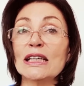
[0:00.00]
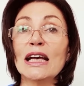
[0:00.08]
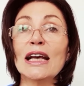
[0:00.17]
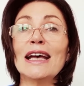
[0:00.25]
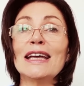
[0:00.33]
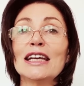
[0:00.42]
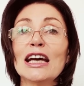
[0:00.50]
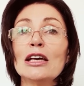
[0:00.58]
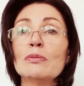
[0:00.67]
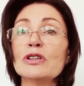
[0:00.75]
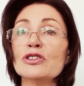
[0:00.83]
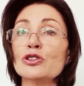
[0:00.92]

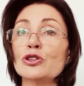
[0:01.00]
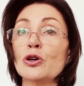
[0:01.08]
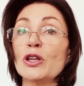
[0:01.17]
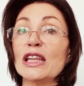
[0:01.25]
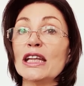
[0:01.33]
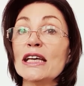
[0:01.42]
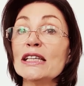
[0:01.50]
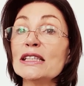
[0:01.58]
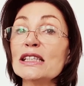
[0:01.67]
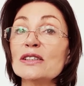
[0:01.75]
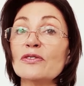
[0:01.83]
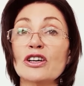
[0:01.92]
Enablers show their
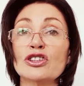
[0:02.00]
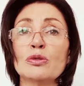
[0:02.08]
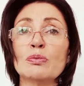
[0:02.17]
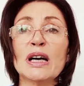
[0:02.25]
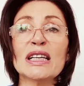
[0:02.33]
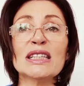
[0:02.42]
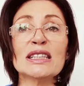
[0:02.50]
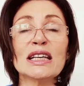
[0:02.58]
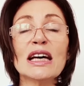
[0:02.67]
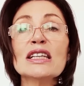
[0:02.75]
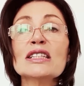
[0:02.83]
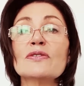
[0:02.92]
dysfunction by
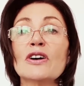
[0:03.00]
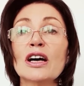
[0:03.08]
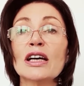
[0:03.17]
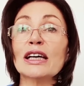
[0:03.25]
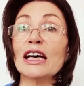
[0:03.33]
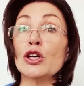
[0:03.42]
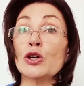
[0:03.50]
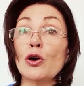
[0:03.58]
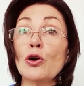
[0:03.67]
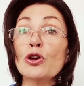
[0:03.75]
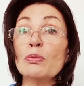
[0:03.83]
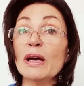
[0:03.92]
satisfying a
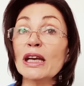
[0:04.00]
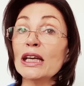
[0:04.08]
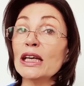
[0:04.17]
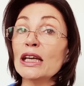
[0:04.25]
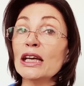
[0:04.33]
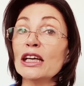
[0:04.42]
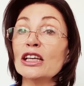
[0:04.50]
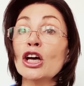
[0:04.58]
codependent need